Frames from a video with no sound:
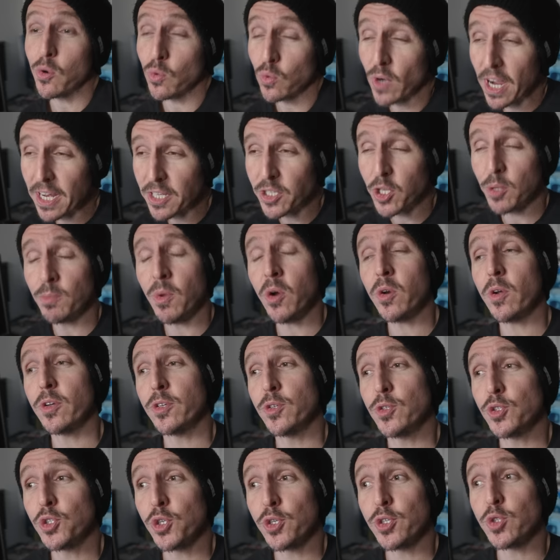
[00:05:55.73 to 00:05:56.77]
Red Komodo
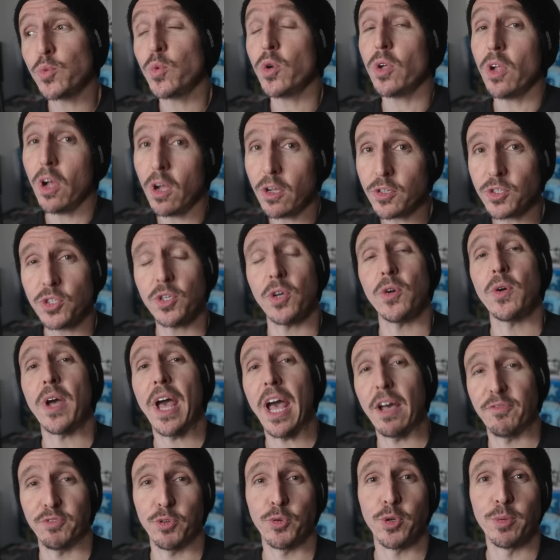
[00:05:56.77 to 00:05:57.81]
users will also
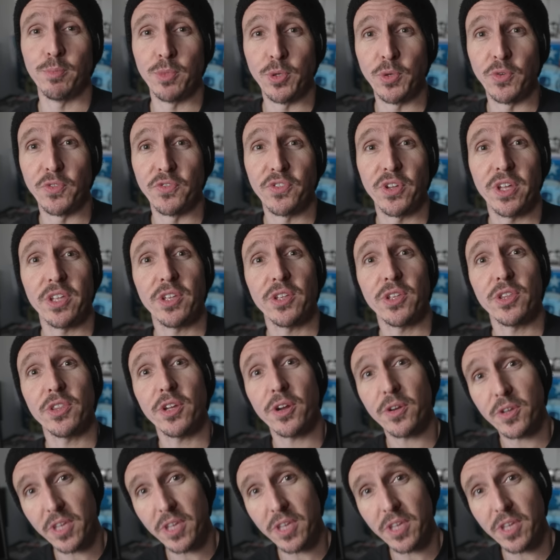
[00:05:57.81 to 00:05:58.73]
have to remove their